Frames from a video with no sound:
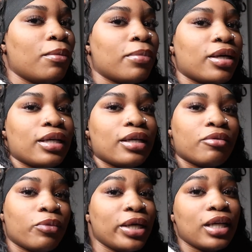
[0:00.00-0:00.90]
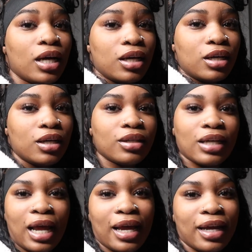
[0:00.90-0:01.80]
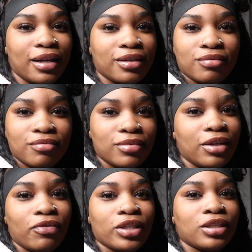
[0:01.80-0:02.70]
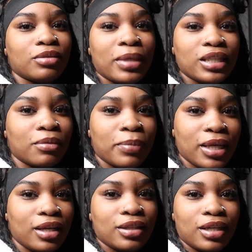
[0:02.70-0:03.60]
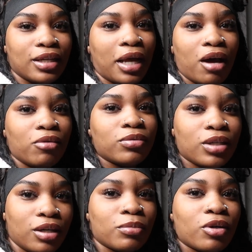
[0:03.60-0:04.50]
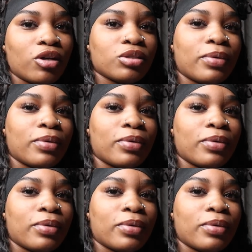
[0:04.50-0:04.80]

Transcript: But yeah, we young. Like, if it's meant to be, then y'all will come cross